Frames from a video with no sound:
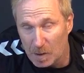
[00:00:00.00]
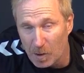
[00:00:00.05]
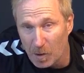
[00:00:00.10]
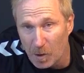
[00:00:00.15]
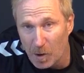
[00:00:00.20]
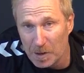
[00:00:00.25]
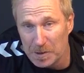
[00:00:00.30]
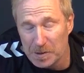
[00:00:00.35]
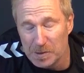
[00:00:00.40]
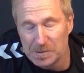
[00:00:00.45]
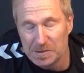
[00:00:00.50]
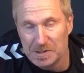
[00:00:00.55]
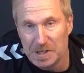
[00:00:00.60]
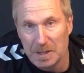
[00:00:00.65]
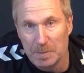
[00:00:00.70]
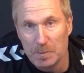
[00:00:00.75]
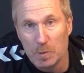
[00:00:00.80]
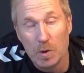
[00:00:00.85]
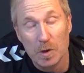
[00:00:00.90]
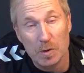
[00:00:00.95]
on your
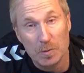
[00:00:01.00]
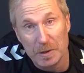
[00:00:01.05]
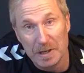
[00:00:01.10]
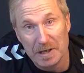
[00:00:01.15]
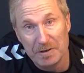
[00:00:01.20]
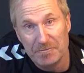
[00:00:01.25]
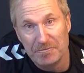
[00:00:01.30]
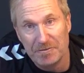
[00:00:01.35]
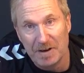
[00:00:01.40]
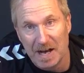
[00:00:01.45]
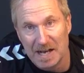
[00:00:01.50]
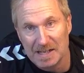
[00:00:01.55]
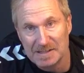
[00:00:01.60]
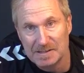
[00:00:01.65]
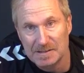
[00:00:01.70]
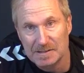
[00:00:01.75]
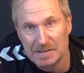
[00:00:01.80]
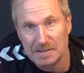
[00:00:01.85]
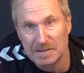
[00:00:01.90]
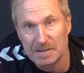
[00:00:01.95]
team who are really
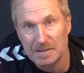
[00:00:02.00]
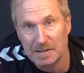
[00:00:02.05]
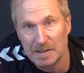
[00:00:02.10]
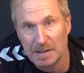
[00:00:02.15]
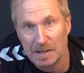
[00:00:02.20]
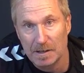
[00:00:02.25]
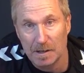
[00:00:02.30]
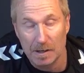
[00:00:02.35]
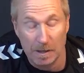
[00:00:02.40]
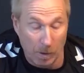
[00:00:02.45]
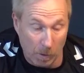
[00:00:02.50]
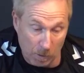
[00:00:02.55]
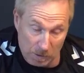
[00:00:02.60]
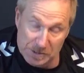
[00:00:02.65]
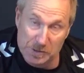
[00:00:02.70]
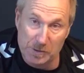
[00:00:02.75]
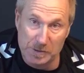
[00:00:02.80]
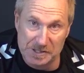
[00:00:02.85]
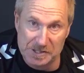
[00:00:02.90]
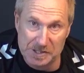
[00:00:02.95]
fast,
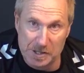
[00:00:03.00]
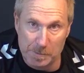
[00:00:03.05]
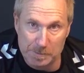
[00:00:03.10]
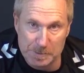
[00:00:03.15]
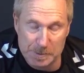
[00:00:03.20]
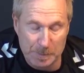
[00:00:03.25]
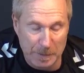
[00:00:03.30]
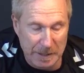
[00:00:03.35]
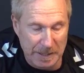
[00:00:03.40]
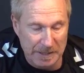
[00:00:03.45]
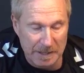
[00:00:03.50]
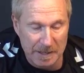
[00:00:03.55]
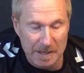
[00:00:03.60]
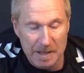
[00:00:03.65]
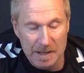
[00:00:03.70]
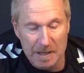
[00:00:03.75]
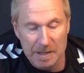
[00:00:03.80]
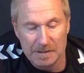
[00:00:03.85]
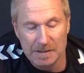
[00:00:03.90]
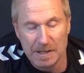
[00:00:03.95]
also in top speed?
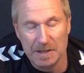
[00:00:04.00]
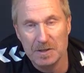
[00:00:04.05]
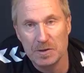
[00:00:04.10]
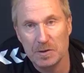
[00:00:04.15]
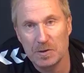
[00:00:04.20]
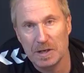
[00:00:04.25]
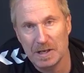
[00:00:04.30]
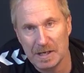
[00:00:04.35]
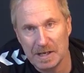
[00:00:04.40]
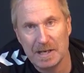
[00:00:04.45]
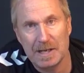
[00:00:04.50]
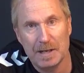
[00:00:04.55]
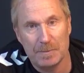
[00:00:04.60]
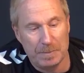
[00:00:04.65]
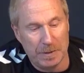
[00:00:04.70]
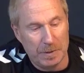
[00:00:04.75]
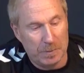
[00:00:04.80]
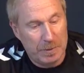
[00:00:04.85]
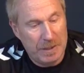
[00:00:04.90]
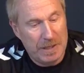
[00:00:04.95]
Then it can
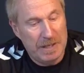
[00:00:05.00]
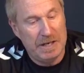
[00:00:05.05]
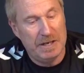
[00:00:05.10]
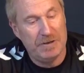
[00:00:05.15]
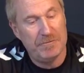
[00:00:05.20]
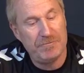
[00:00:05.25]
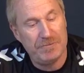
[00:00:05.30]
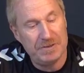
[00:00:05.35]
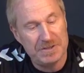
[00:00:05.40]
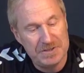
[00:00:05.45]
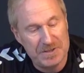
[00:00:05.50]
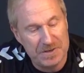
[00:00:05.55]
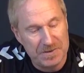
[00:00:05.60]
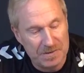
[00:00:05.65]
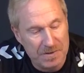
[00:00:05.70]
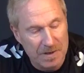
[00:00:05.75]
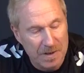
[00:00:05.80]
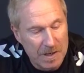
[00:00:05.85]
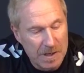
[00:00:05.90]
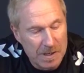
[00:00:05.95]
be really
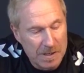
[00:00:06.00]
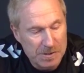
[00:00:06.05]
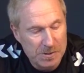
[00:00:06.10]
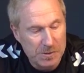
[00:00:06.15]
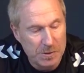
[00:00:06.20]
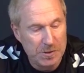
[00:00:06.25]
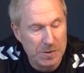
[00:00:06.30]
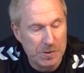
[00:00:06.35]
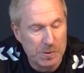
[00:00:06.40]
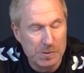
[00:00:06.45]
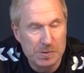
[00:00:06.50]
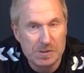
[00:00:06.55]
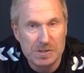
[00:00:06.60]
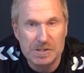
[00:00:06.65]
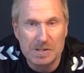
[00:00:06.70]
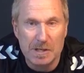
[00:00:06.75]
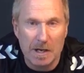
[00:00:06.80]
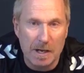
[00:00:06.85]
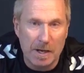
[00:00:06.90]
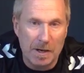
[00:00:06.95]
efficient to
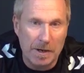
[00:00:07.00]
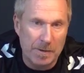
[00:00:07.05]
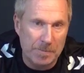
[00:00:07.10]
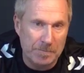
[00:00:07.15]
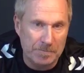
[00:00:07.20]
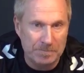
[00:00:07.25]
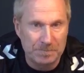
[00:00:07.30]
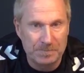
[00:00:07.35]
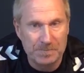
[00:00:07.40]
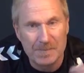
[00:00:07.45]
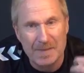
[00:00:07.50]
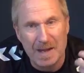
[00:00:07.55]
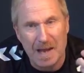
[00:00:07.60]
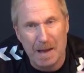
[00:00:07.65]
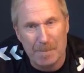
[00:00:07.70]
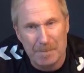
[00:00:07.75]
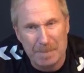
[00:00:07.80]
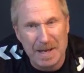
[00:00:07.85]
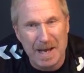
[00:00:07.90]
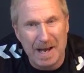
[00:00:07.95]
use
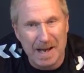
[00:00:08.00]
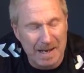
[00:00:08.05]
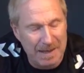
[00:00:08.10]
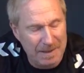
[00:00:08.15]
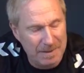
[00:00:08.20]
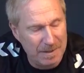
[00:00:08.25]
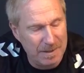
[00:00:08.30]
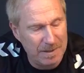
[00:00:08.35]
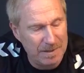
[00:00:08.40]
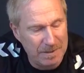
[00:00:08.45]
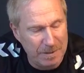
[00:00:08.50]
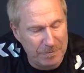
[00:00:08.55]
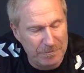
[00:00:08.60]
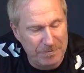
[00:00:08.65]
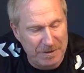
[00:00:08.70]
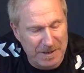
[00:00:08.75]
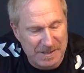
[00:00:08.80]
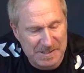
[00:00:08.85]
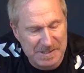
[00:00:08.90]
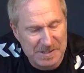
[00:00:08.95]
a behind
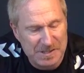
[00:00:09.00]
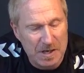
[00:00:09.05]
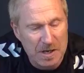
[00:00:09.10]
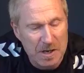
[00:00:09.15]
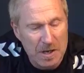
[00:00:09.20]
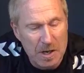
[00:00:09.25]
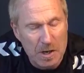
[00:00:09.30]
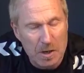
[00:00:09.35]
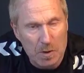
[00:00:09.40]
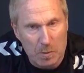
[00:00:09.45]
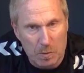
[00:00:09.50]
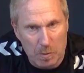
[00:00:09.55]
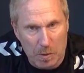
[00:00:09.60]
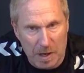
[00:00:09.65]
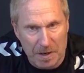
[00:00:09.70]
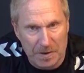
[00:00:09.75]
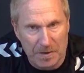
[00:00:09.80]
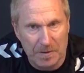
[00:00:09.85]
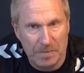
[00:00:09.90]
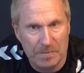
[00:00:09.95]
defense
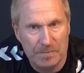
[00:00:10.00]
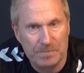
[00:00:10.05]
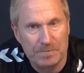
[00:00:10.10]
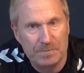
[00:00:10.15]
runner.